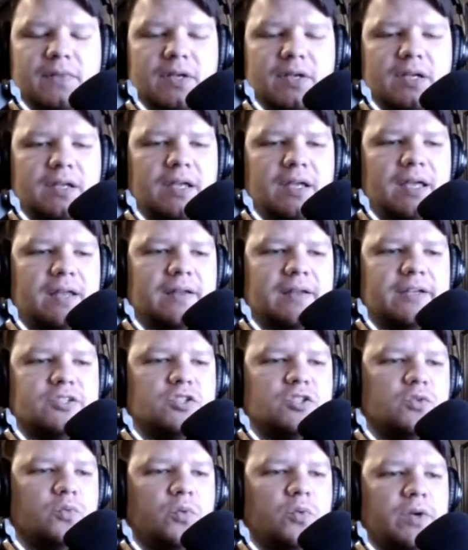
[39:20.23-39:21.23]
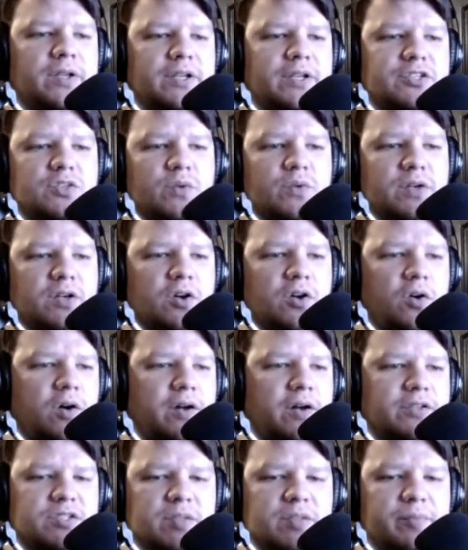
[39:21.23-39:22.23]
Unless you unless you want to go
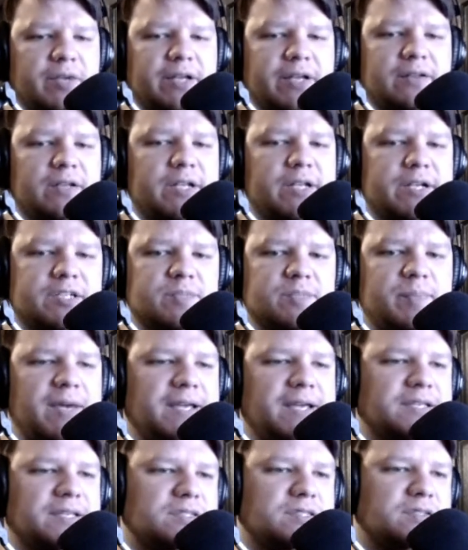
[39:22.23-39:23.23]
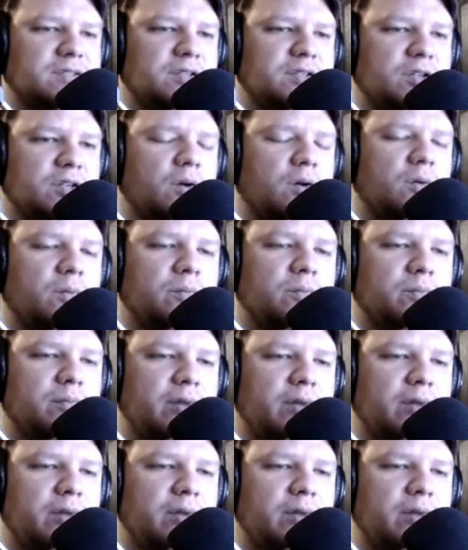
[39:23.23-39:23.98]
on some like Linux based, you know,